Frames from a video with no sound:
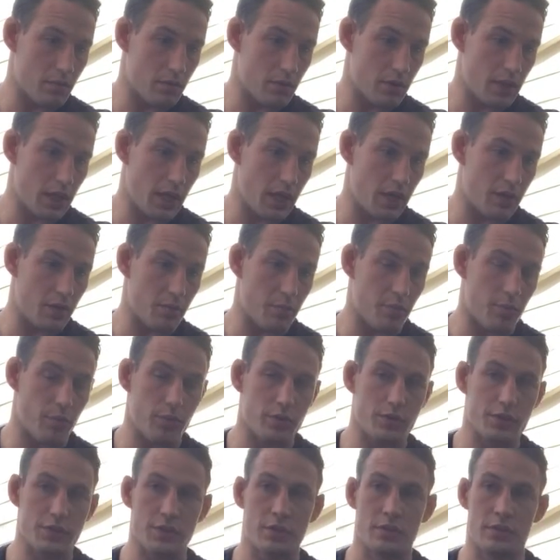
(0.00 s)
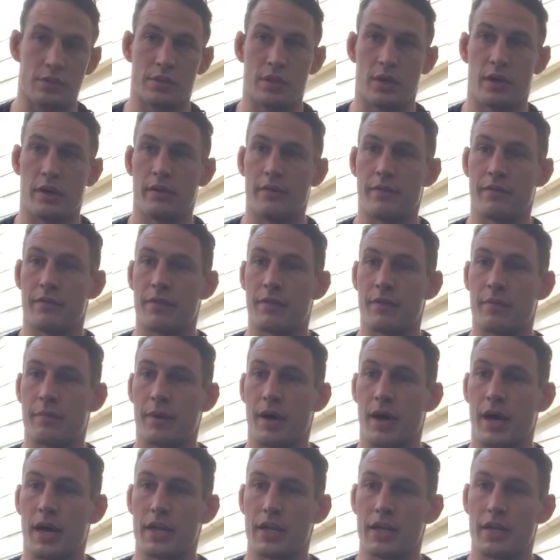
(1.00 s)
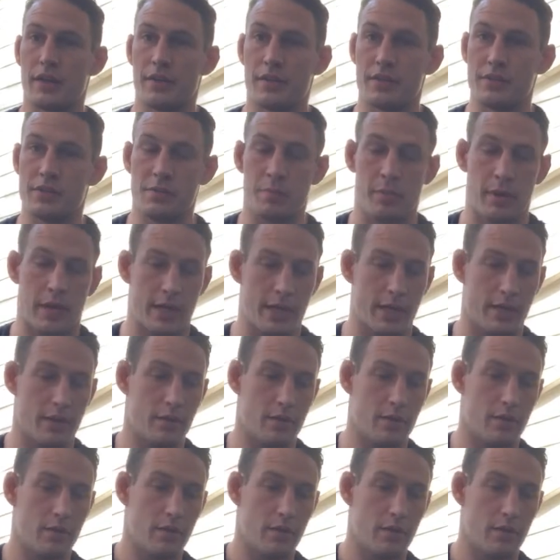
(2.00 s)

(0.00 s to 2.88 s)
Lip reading: the inner portions of the body, of the spine.